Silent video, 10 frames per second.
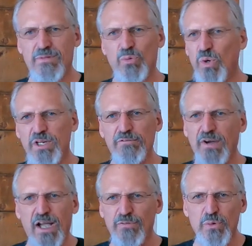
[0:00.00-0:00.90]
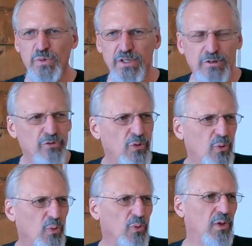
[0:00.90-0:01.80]
25, 30 years
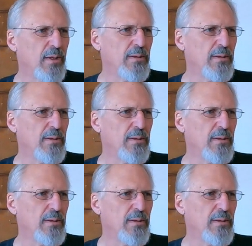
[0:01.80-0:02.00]
old.